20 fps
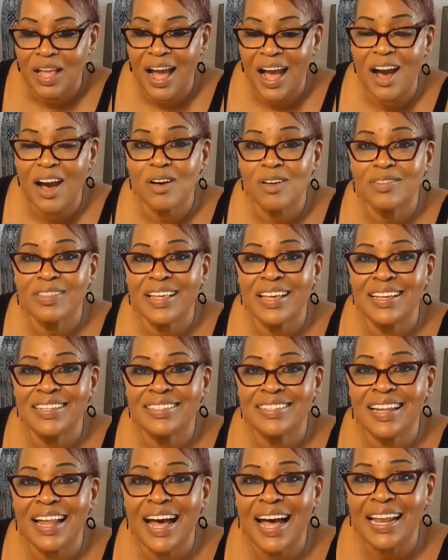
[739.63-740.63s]
All
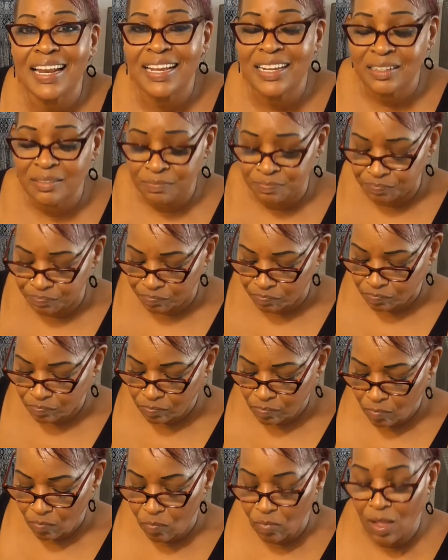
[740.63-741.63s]
Things Lolly.
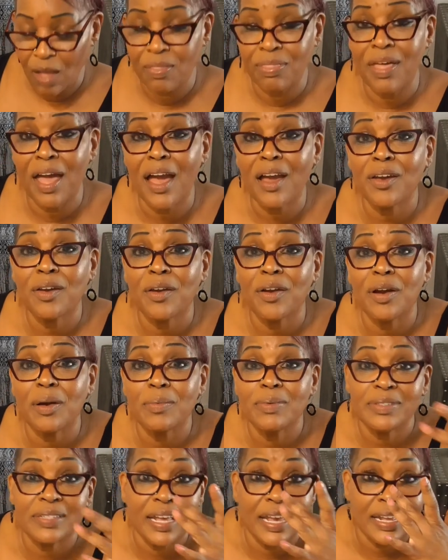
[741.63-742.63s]
That
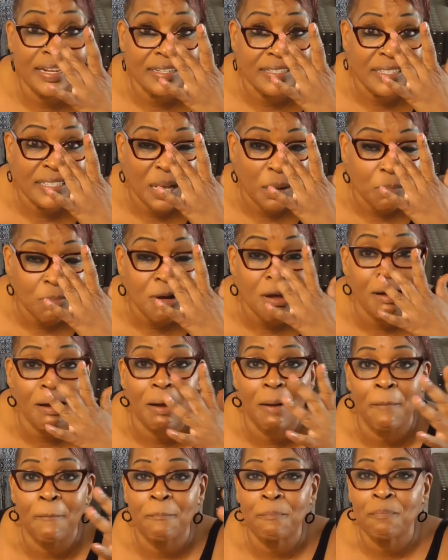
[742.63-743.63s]
girl was eating
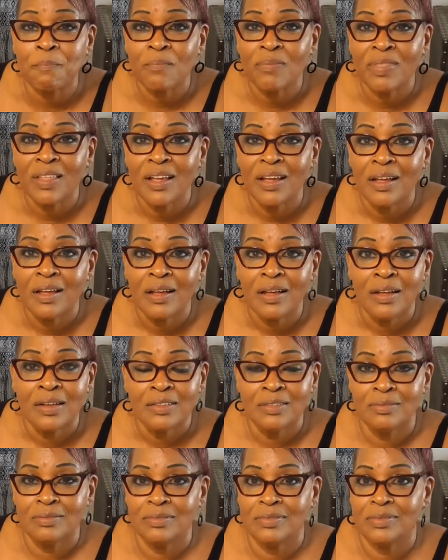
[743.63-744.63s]
some
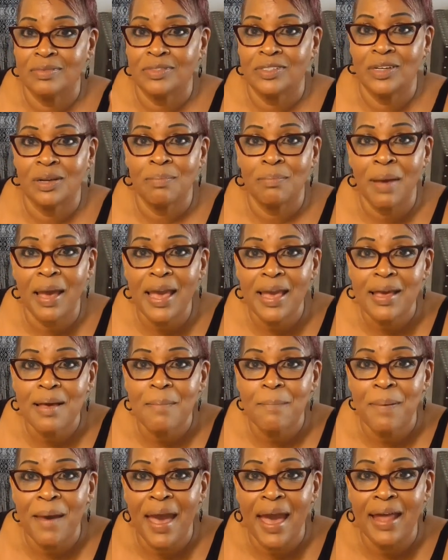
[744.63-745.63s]

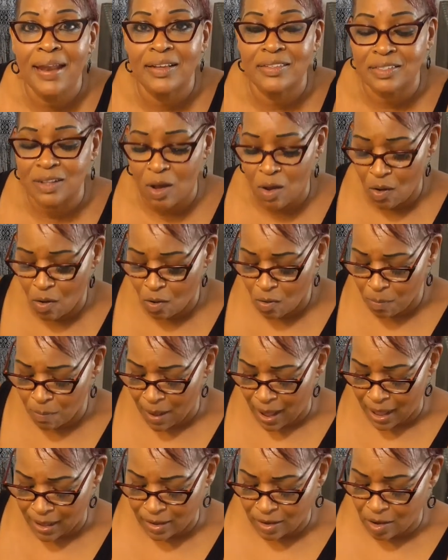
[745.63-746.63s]
Jamaican patties. Oh
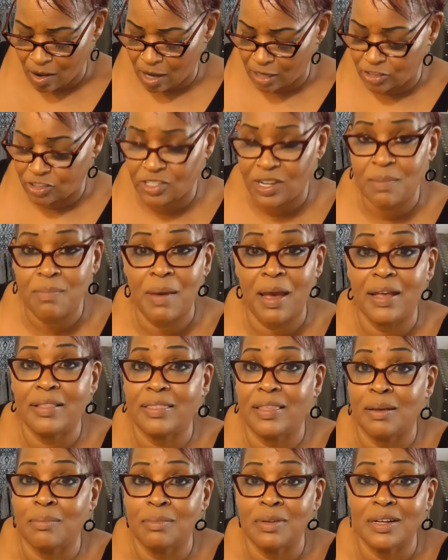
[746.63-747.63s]
my gosh, she
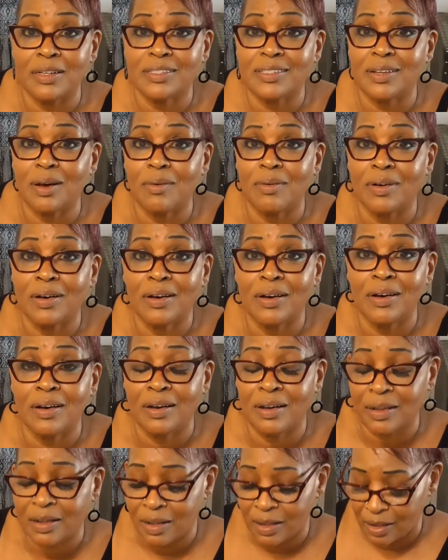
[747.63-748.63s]
make them look so
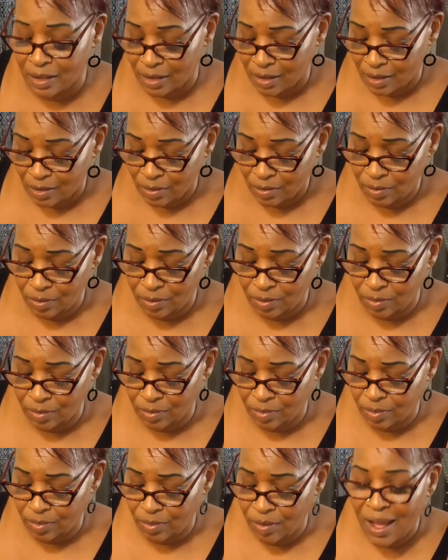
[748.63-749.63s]
good.
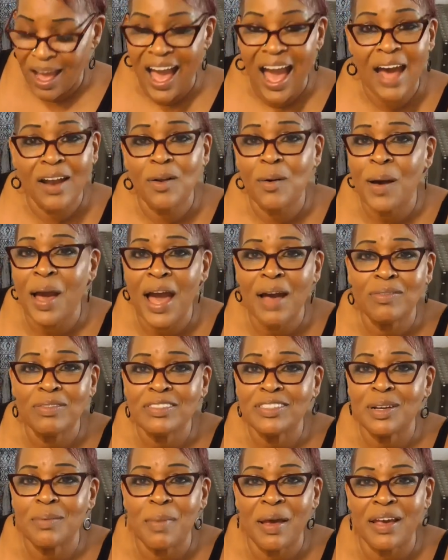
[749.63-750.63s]
Whew. I don't
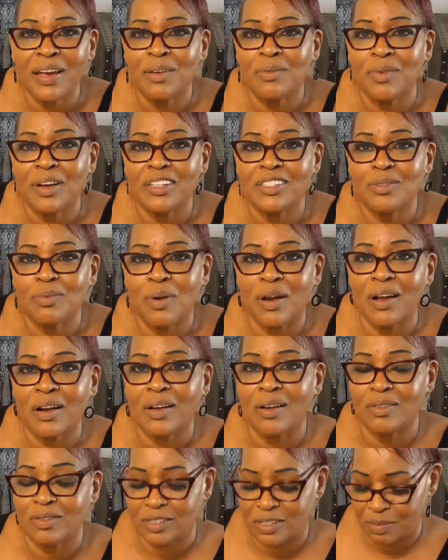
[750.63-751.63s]
have a Jamaican restaurant
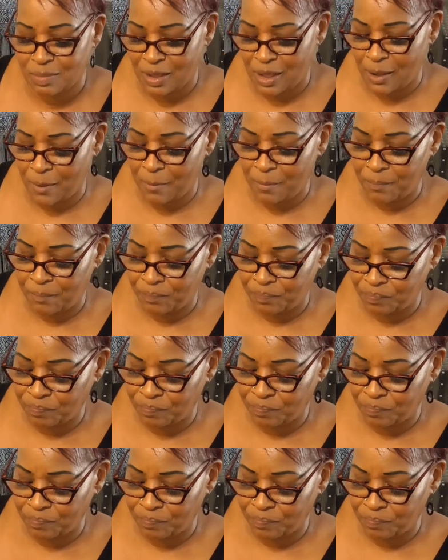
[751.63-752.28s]
close to me.